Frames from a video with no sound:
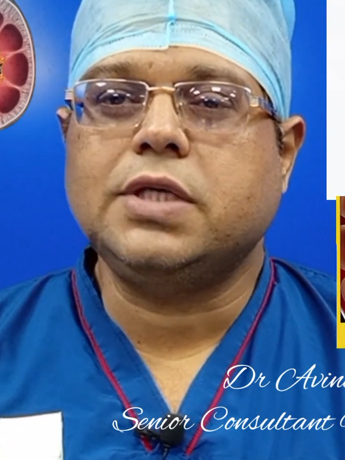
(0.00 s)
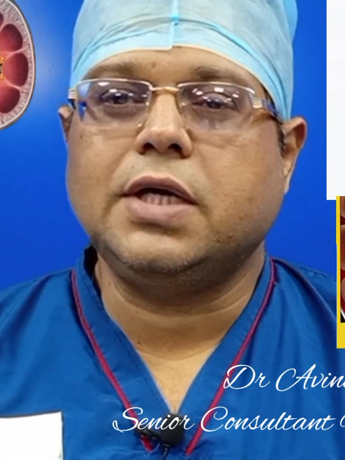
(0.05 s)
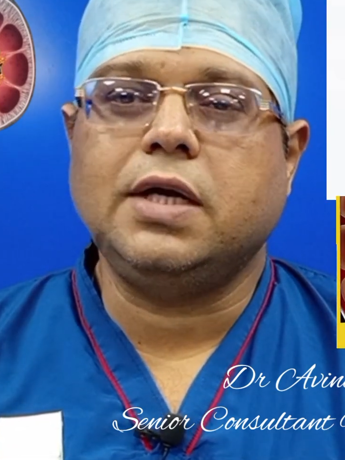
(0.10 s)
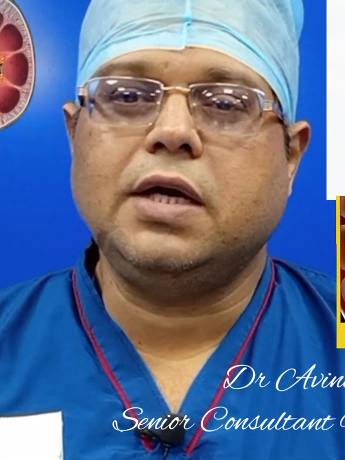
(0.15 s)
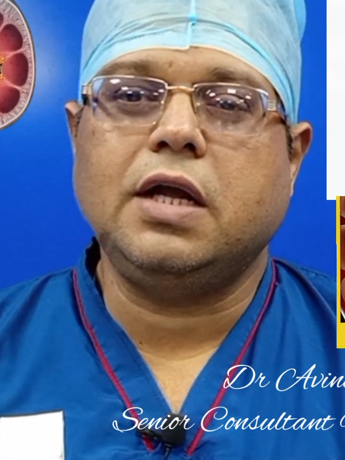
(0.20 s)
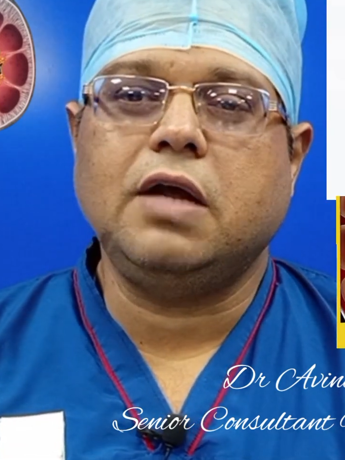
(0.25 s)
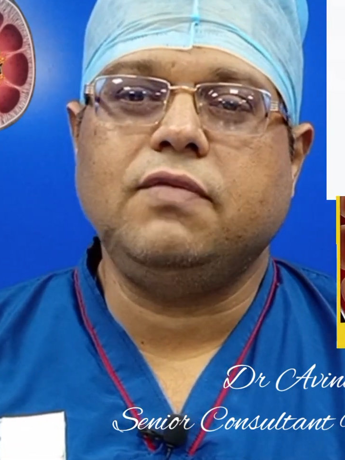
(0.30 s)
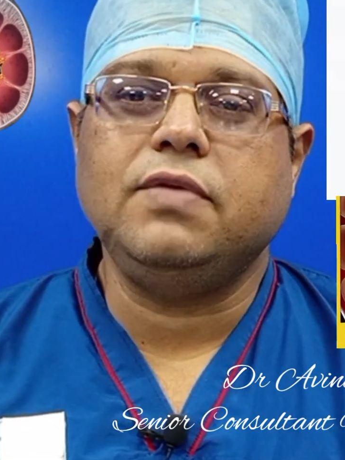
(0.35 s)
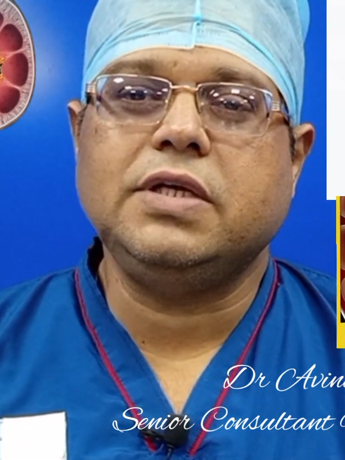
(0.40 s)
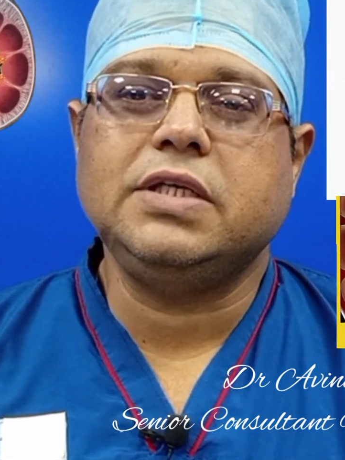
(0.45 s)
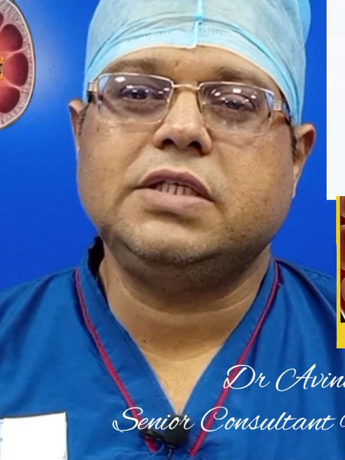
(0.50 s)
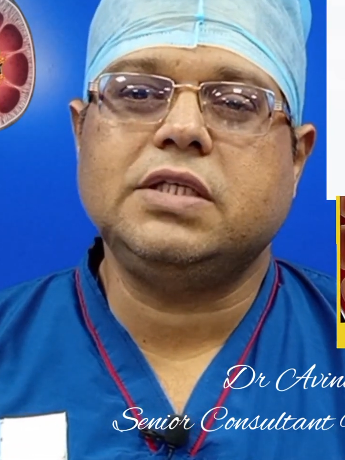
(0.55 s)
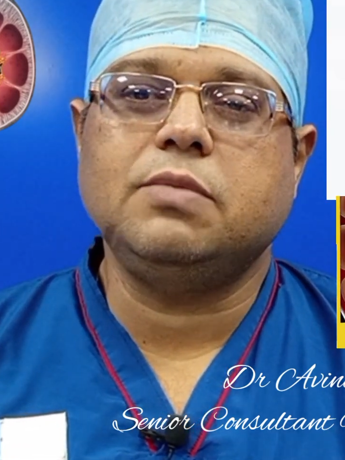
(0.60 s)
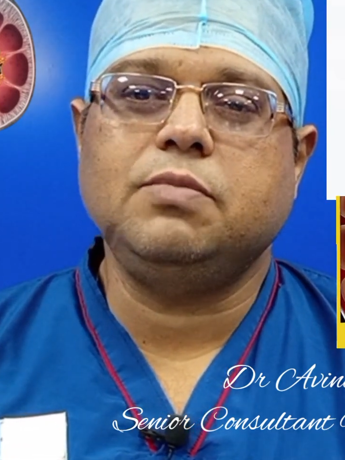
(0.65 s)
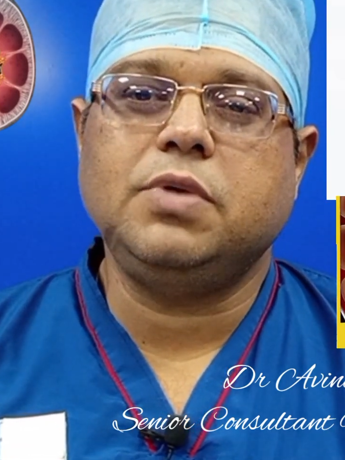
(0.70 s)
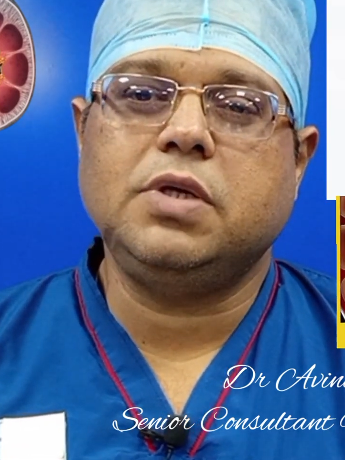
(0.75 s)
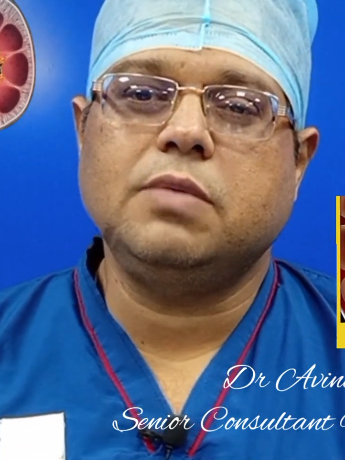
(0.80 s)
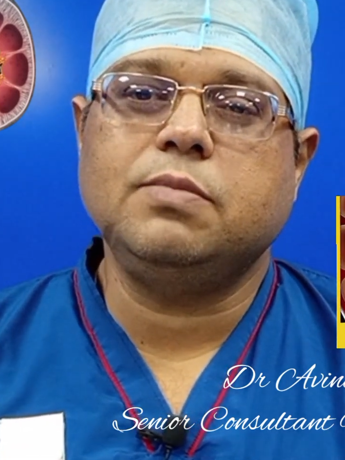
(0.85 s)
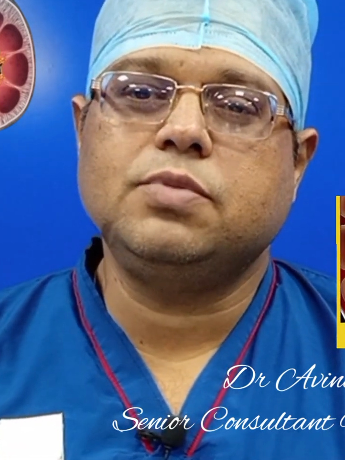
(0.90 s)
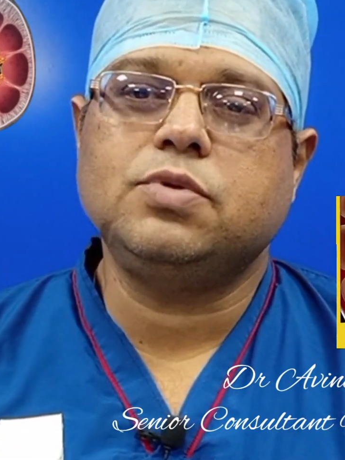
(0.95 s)
and having
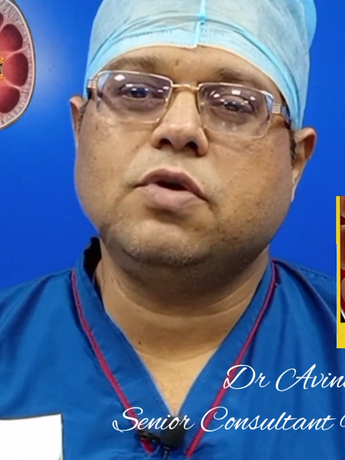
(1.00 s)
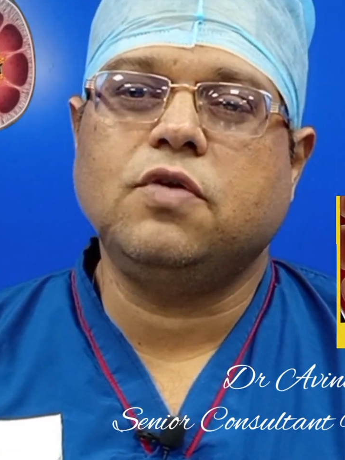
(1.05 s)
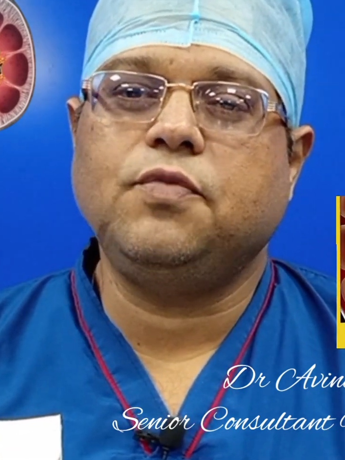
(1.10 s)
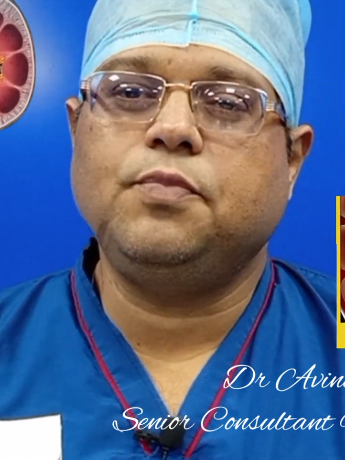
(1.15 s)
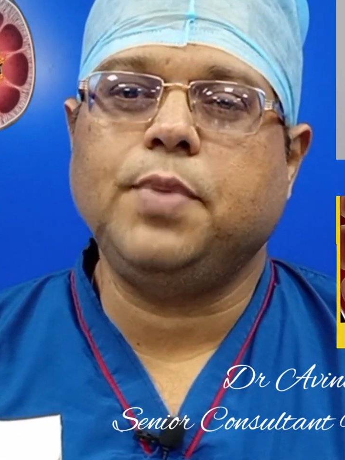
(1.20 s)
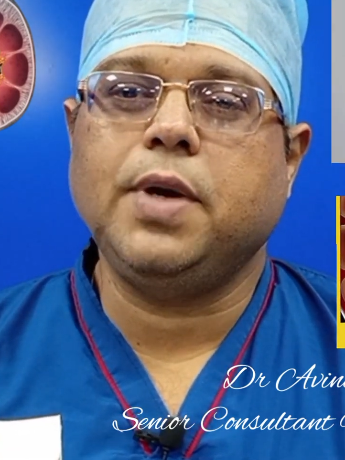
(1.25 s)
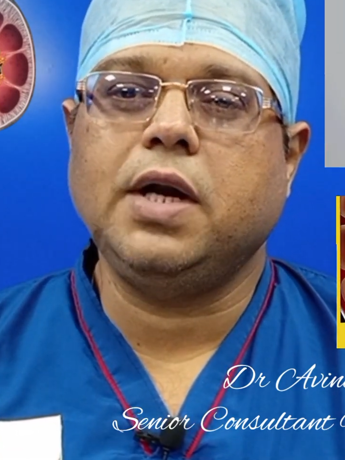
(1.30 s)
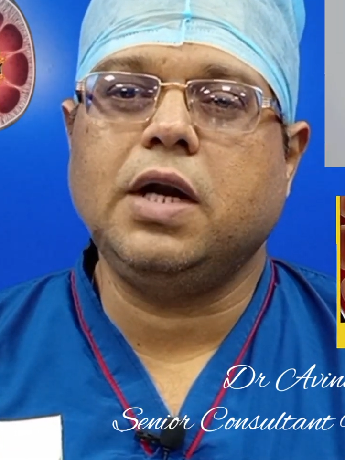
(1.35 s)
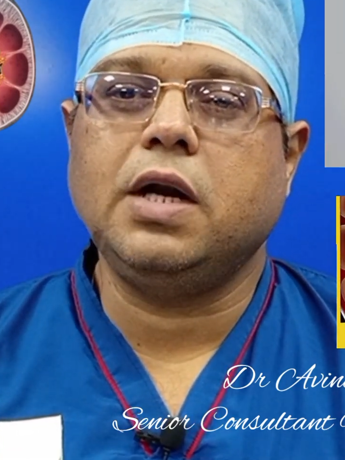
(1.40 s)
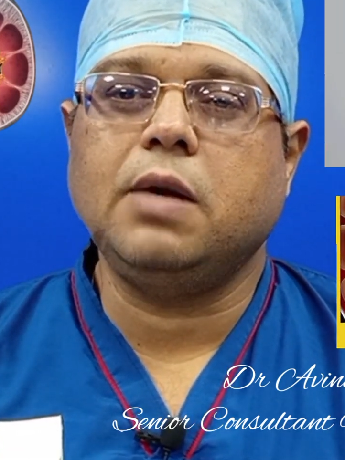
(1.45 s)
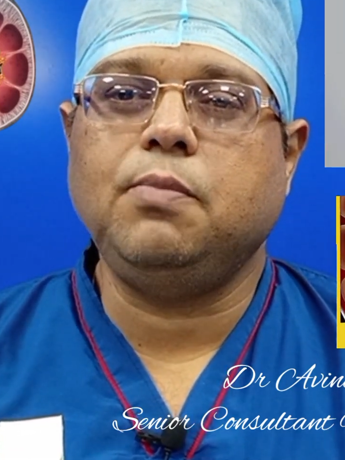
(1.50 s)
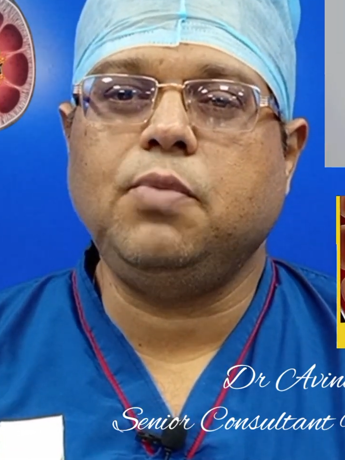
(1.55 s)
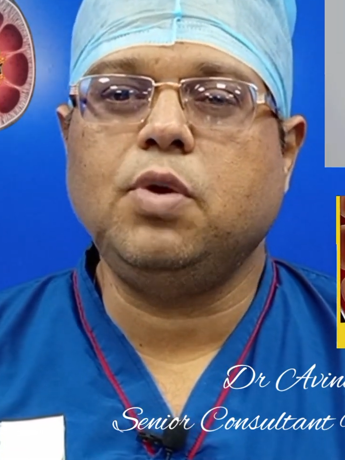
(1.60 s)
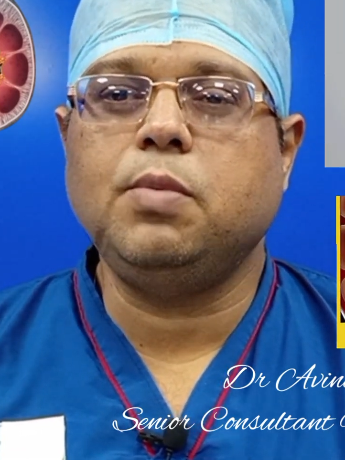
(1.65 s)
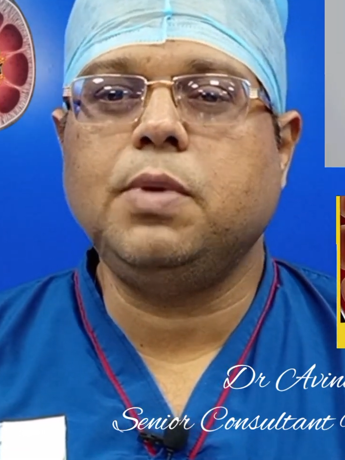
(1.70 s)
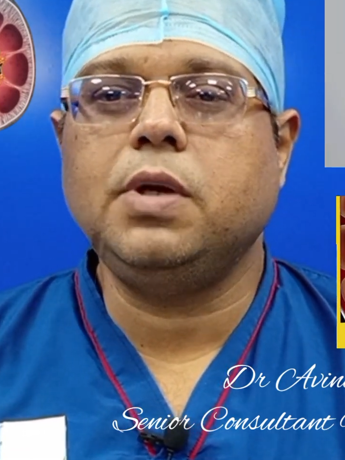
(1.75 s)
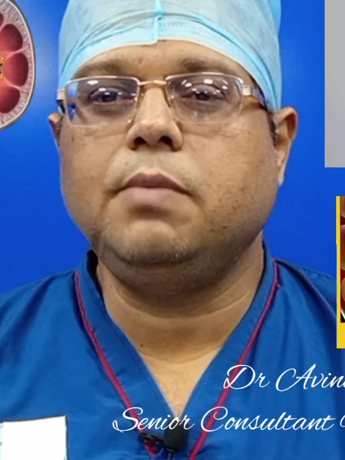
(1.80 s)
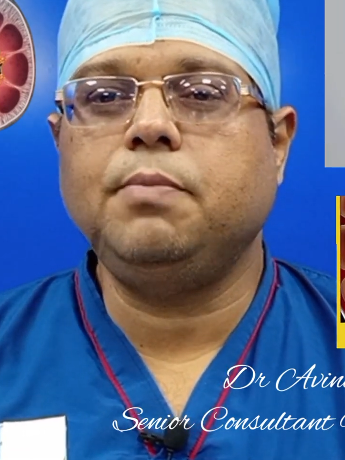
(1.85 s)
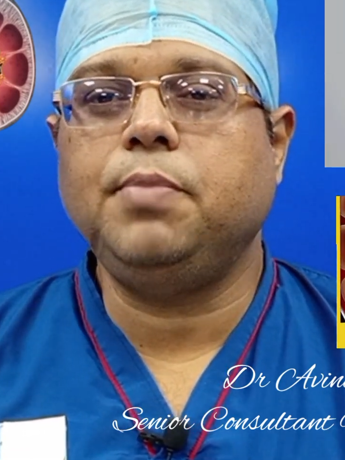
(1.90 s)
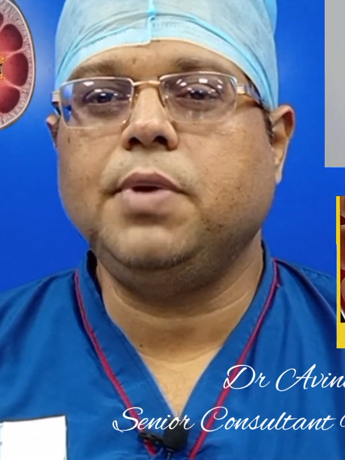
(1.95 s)
symptoms of pain
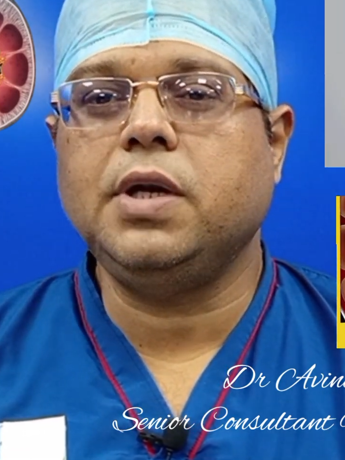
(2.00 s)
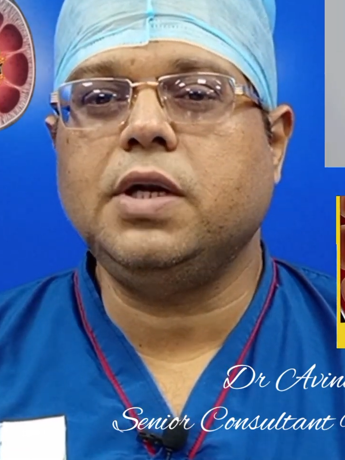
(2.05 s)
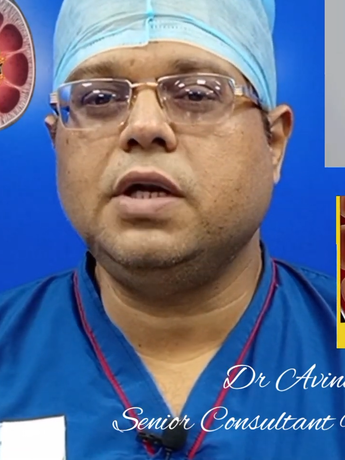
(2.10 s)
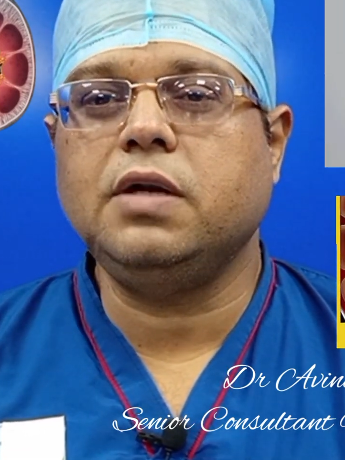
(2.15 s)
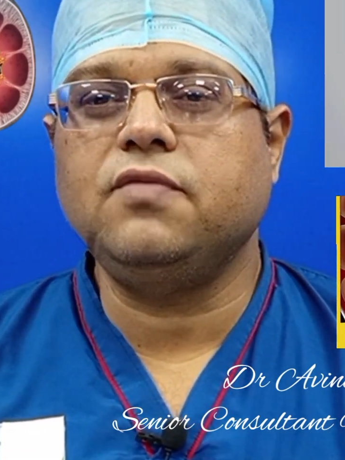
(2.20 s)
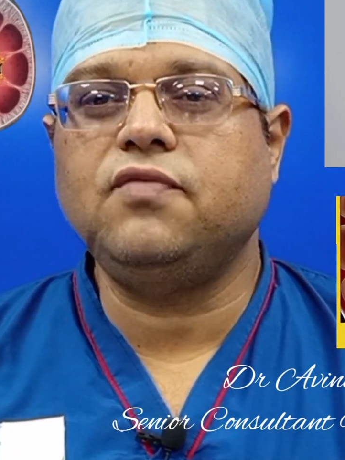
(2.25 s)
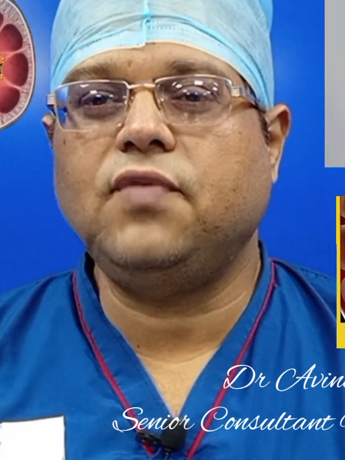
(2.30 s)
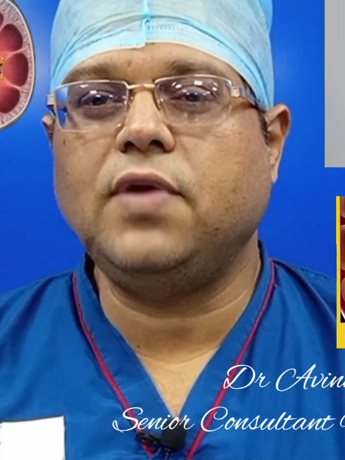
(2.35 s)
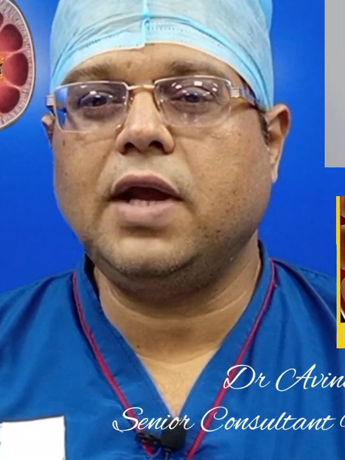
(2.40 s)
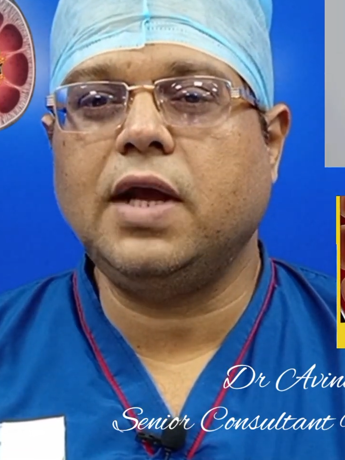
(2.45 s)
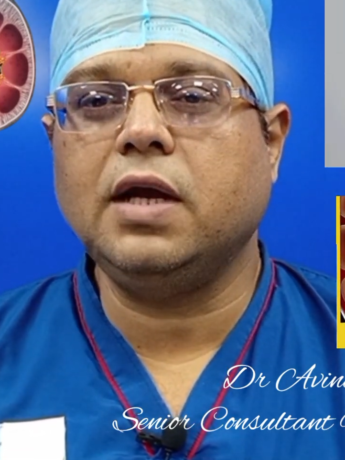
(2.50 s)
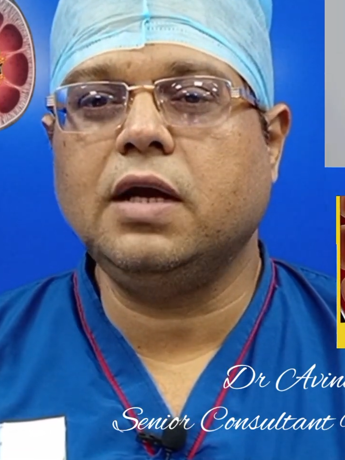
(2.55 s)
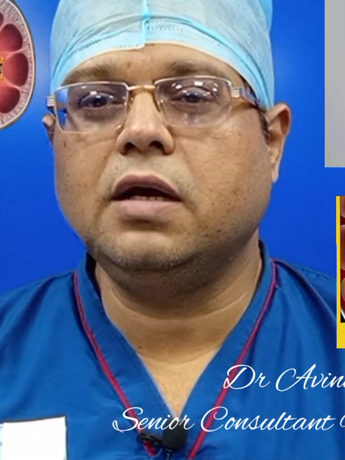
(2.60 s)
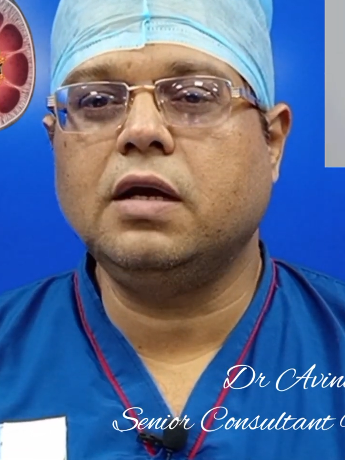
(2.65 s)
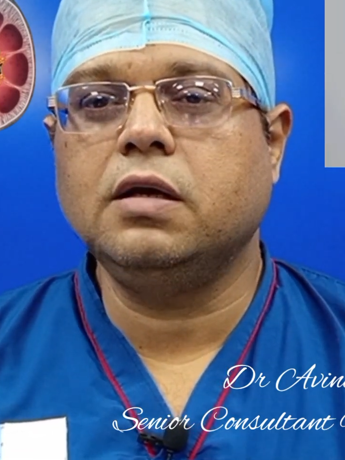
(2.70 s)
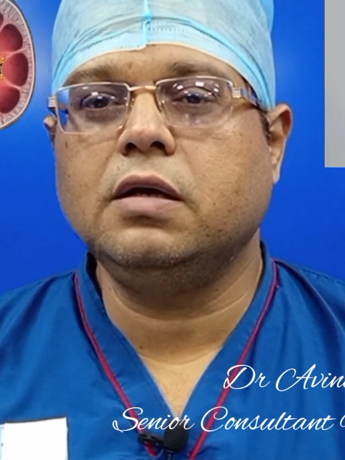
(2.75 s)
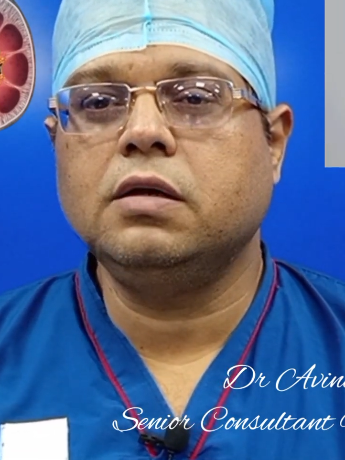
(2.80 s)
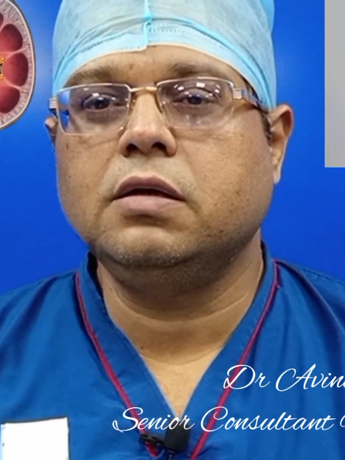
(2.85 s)
abdomen, pain in flank.